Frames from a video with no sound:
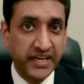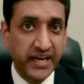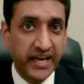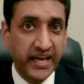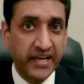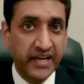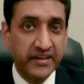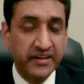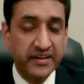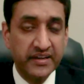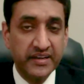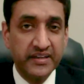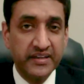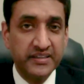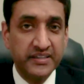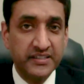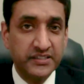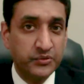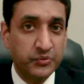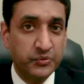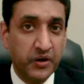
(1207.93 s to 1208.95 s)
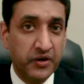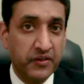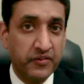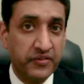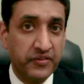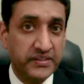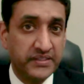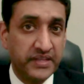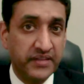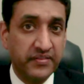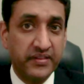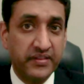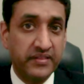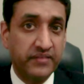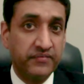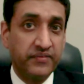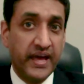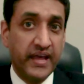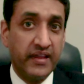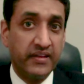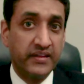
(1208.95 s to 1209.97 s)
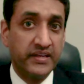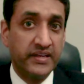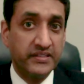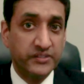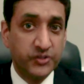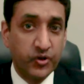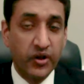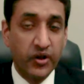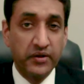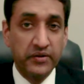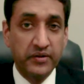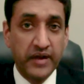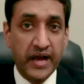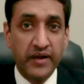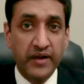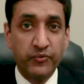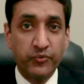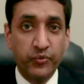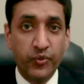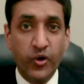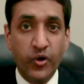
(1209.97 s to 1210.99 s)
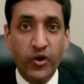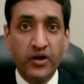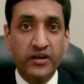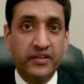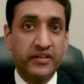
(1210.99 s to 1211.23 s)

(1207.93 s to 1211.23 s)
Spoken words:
And this is one of the things I think the Valley has gotten wrong.